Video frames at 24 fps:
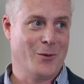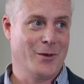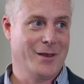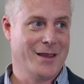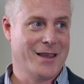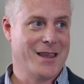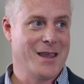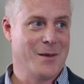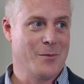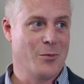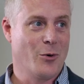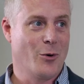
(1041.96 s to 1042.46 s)

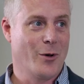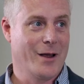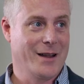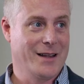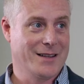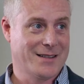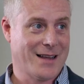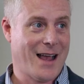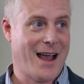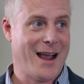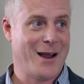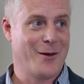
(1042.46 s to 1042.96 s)
really key point
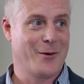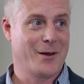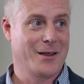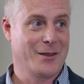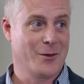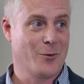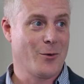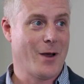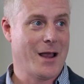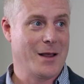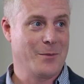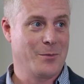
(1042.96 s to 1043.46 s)
is hiring
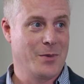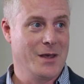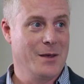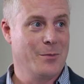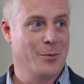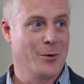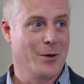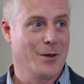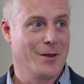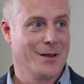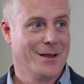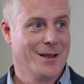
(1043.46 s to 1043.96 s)
the right
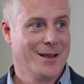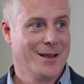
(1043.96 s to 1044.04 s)
people.